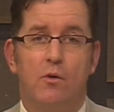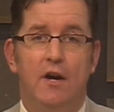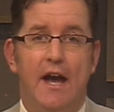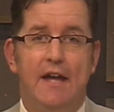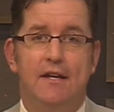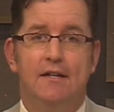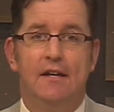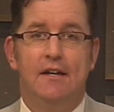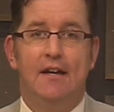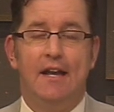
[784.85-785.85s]
we're headed
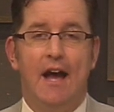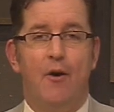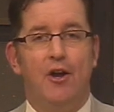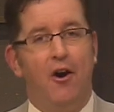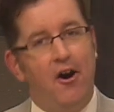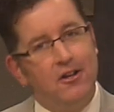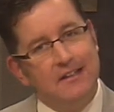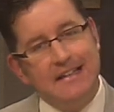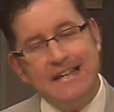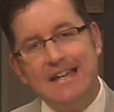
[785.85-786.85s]
and how it all
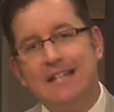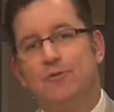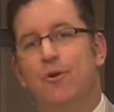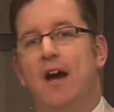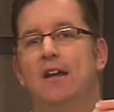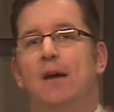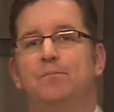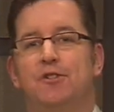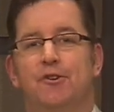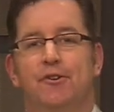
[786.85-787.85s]
leads right
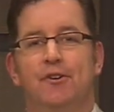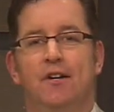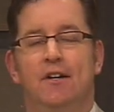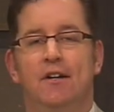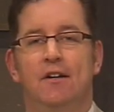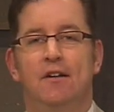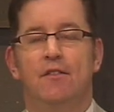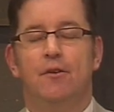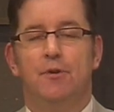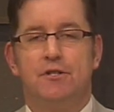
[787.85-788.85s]
up to
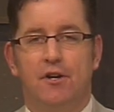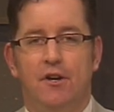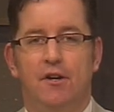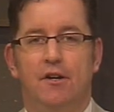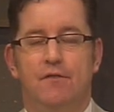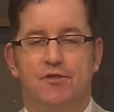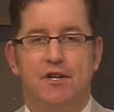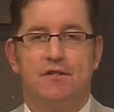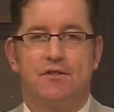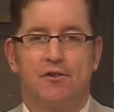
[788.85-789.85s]
the return of
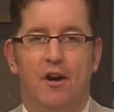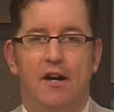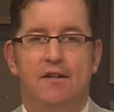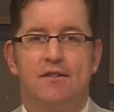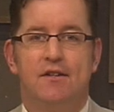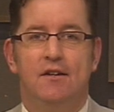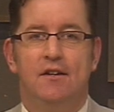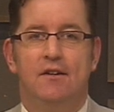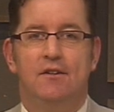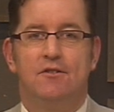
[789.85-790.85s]
Jesus Christ
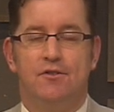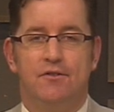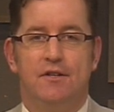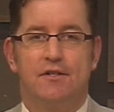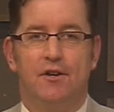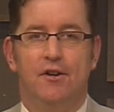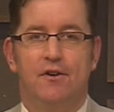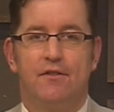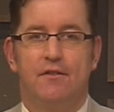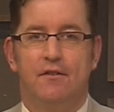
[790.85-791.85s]
to this
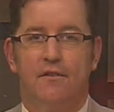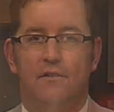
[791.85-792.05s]
earth.